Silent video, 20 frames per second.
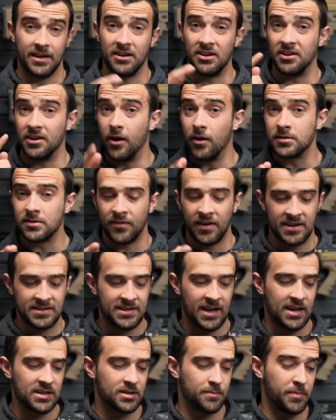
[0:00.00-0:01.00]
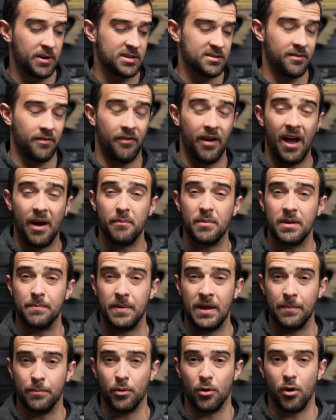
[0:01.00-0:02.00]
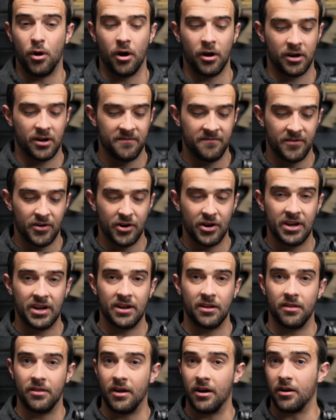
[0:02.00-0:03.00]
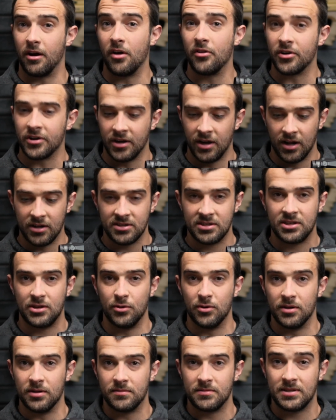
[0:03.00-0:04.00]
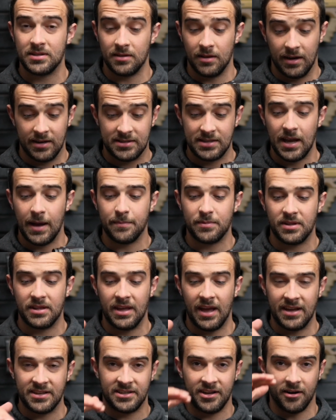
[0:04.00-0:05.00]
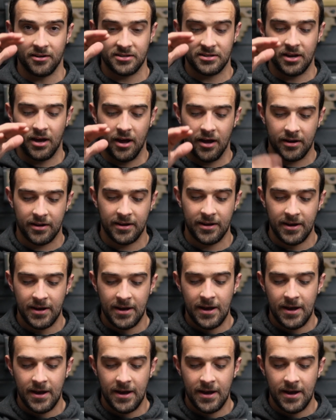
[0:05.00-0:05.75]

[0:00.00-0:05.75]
and you know it's fantastic because of how many people are converting their other guns to accept the ACR stock.